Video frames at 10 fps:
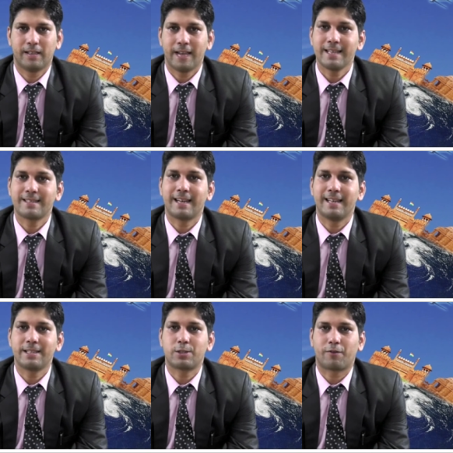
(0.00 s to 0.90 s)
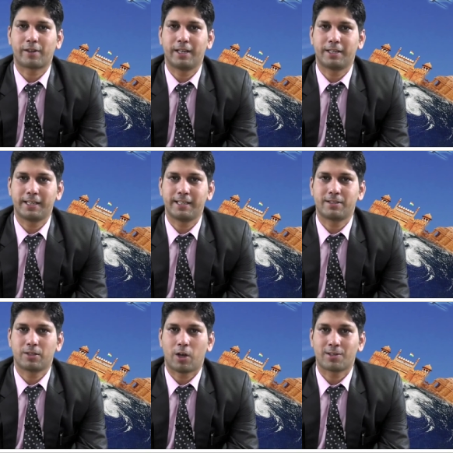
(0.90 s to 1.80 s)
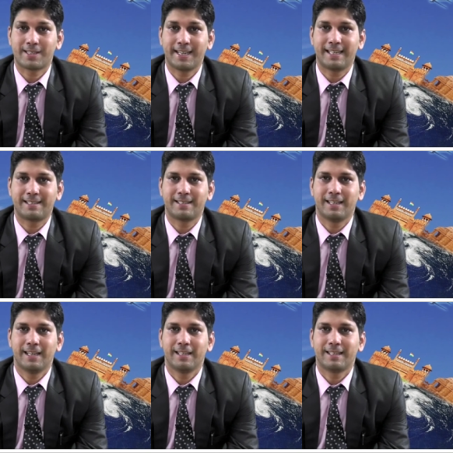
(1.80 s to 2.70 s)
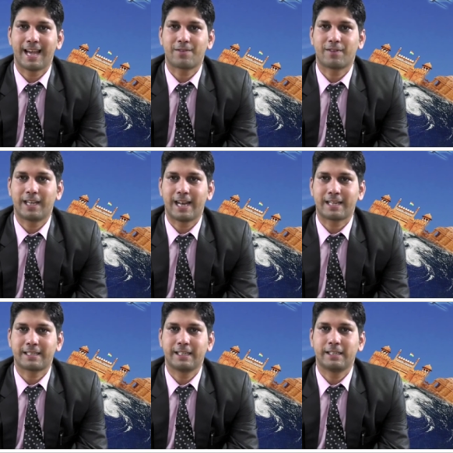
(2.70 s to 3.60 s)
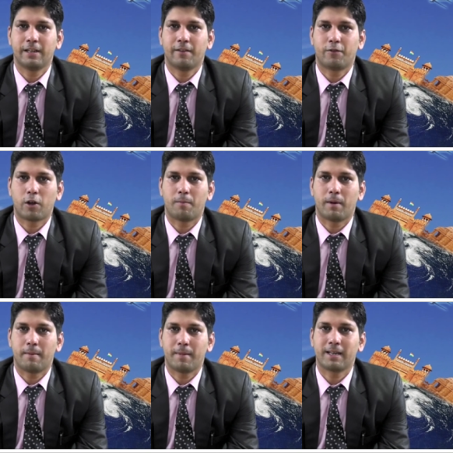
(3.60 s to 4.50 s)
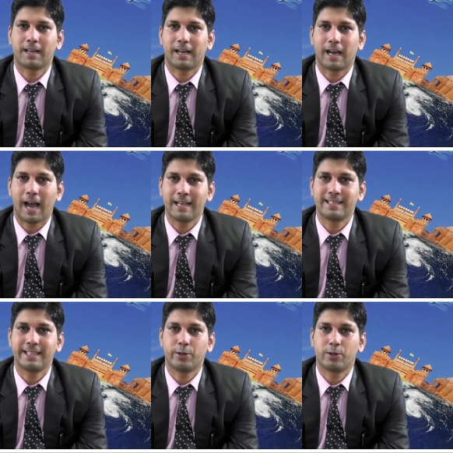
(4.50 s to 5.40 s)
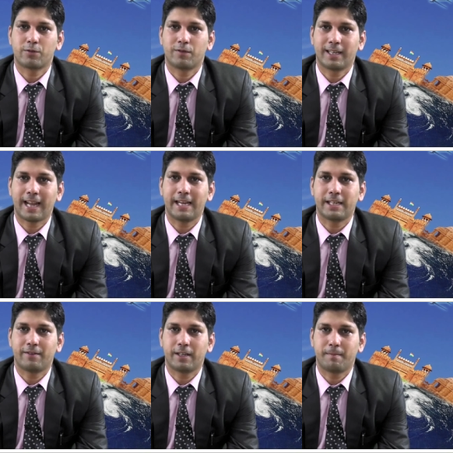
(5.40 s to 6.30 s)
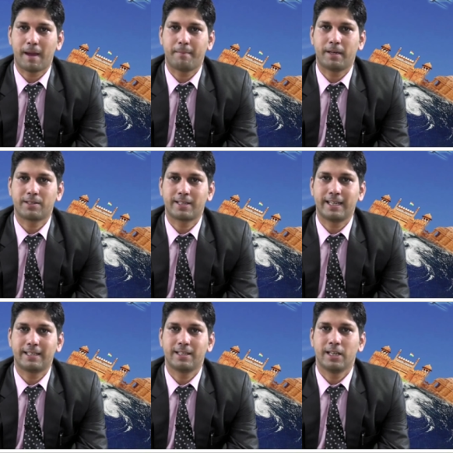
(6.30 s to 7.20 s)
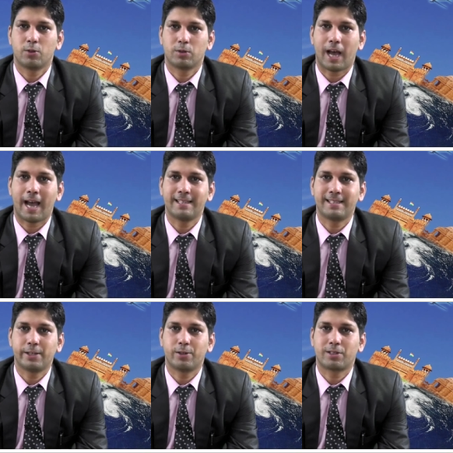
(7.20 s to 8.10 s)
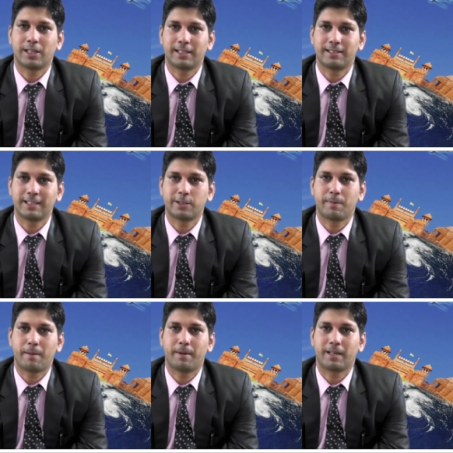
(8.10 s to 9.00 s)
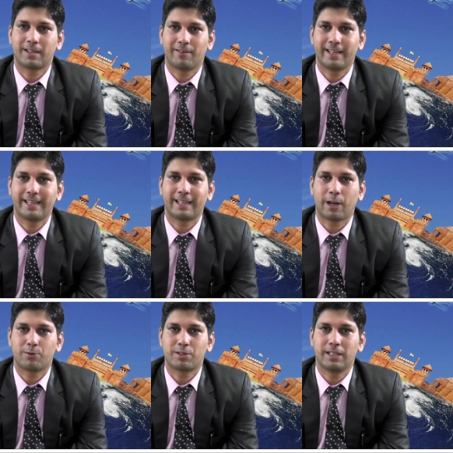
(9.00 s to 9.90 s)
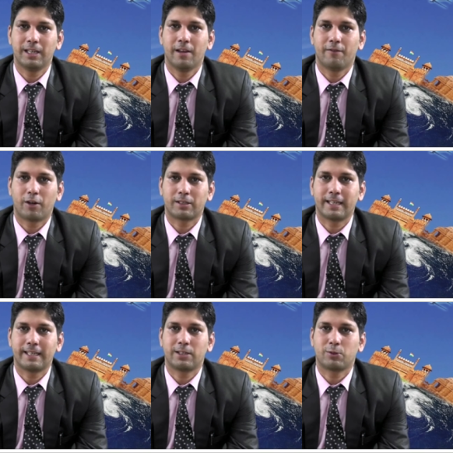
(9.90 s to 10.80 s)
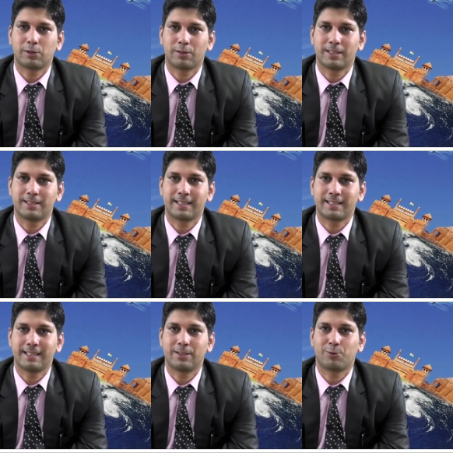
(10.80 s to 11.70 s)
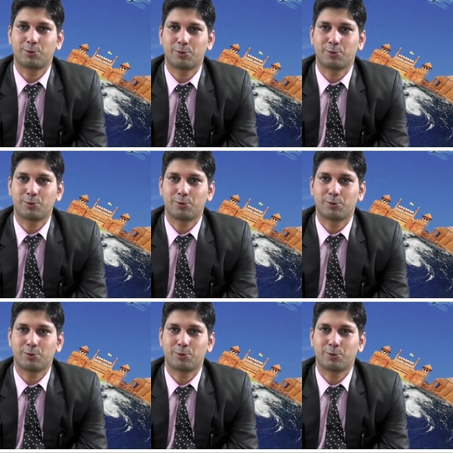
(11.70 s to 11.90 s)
Here is the list of countries or states that were elected from among ICAO's 191 member states to the ICAO's 36 member governing council for the year 2016 to